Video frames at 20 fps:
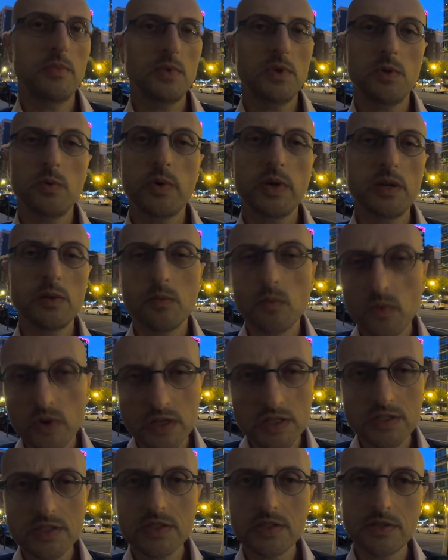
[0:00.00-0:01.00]
You wouldn't
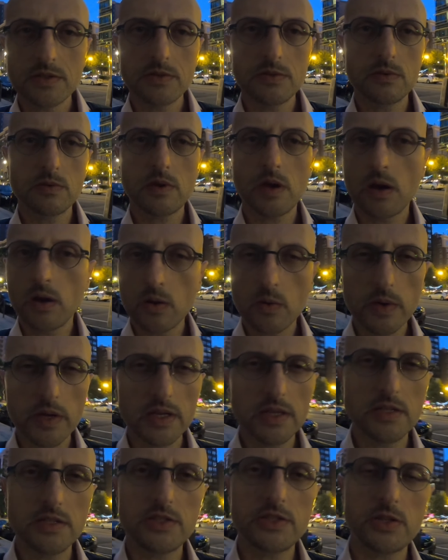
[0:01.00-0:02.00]
want to go
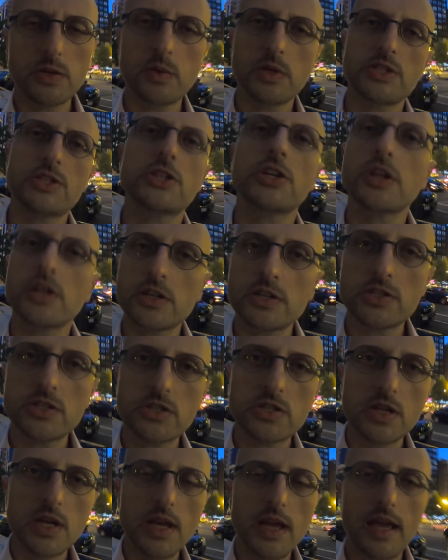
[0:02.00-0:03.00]
into a church
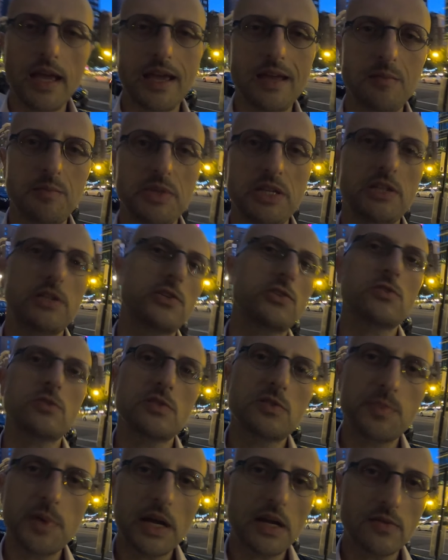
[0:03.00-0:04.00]
and be
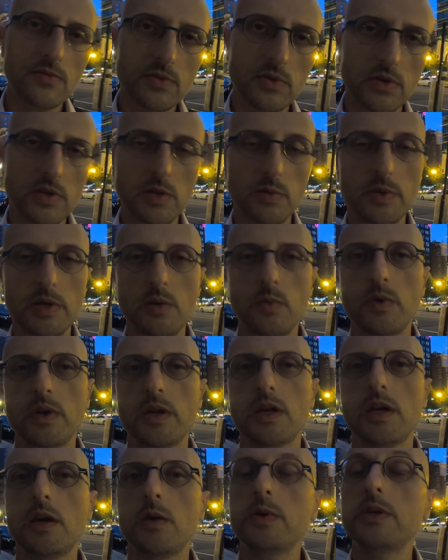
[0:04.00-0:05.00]
disrespectful. You wouldn't want
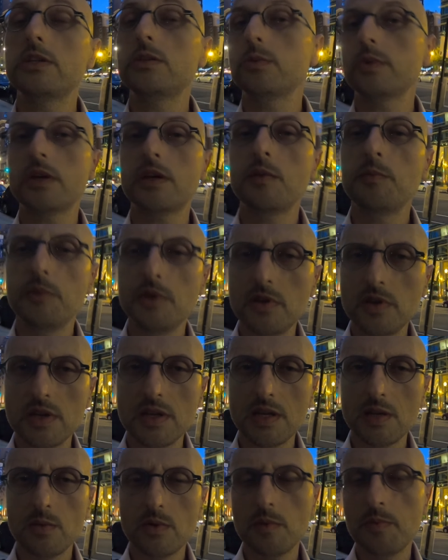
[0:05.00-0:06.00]
to go into a
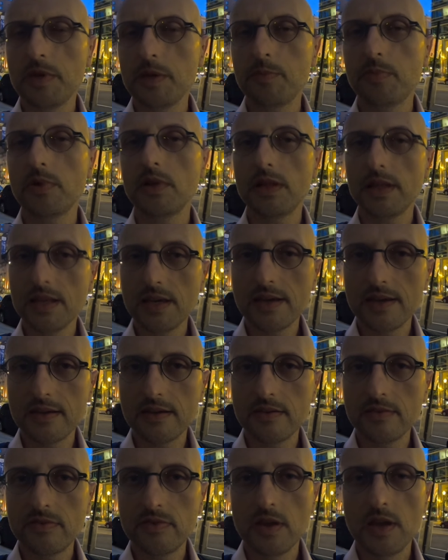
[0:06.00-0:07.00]
community where people
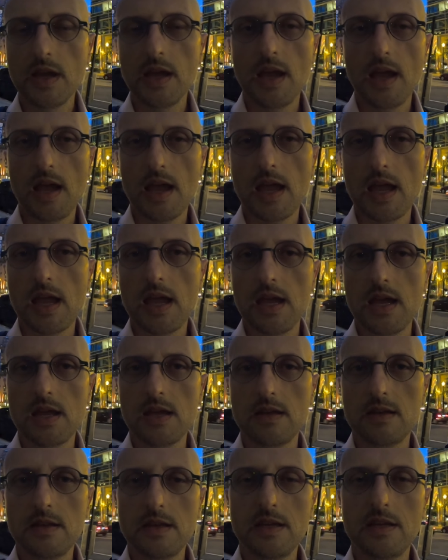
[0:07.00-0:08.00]
live
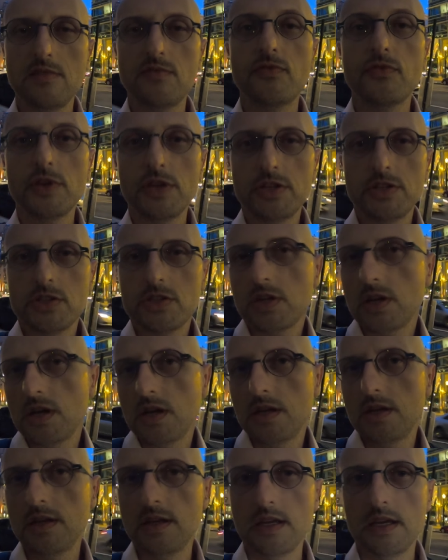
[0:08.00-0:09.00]
and infringe
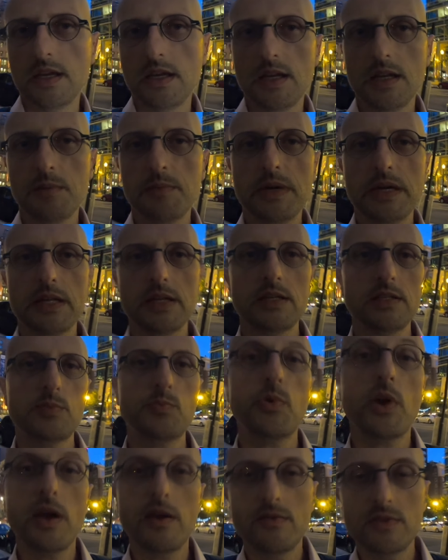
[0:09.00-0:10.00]
on anybody's
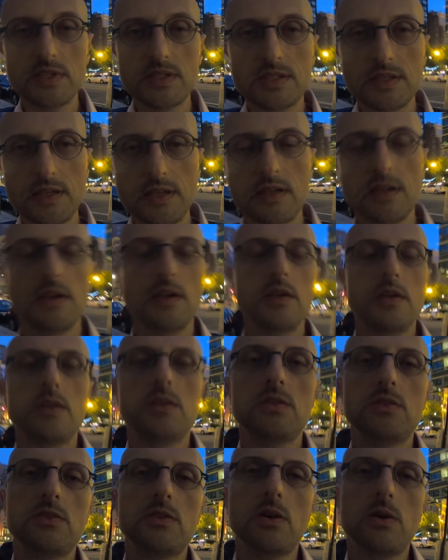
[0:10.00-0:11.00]
privacy.
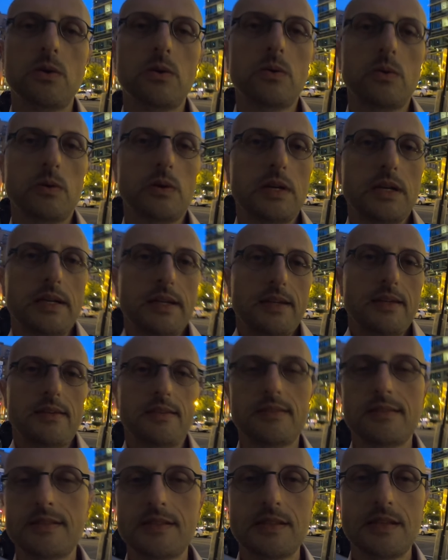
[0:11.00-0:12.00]
So
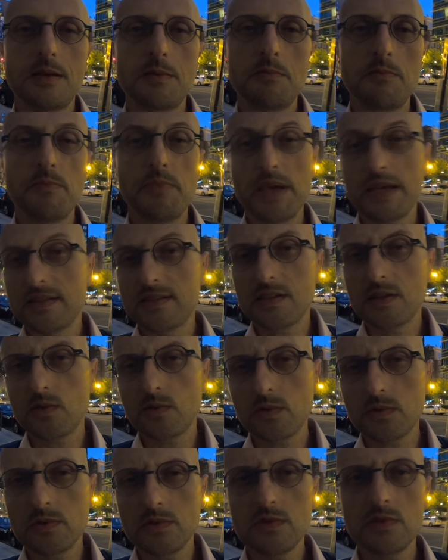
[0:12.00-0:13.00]
it's some basic
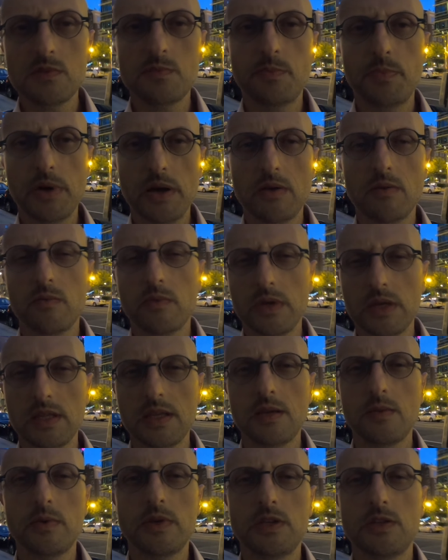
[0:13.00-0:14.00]
rules, but
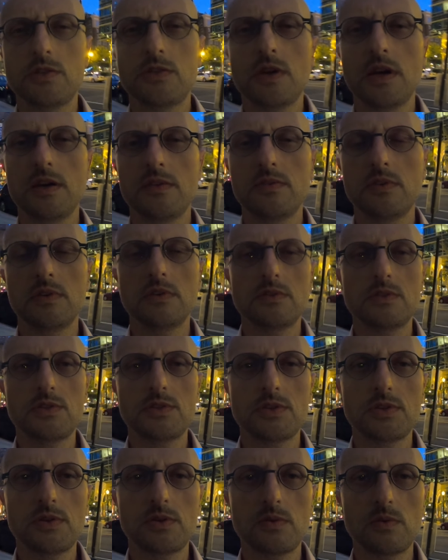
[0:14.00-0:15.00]
really when you travel
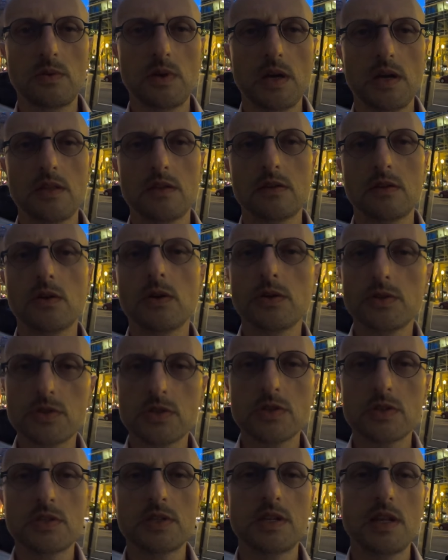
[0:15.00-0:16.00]
to other
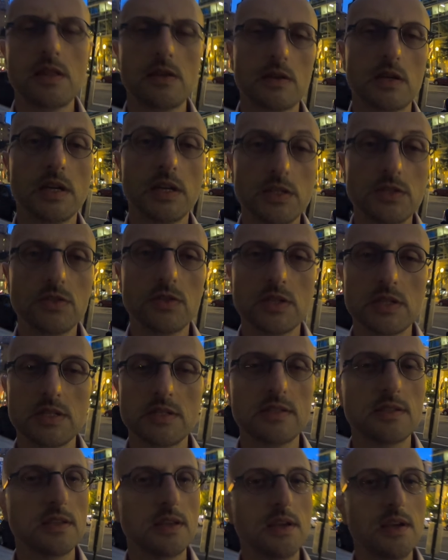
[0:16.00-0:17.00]
cultures and other
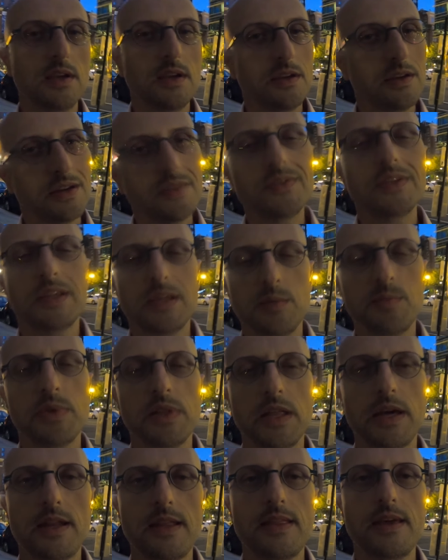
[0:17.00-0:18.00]
countries, you have to keep a
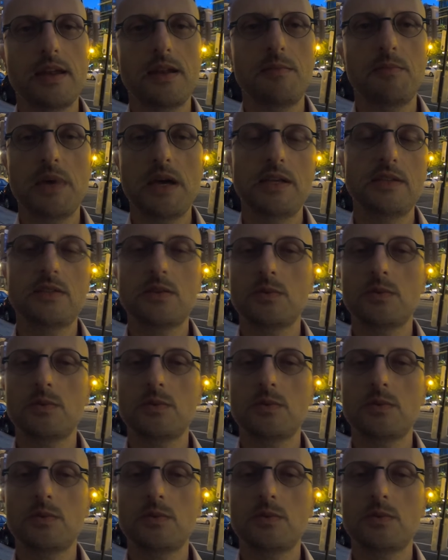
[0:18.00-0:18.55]
lot of that in mind.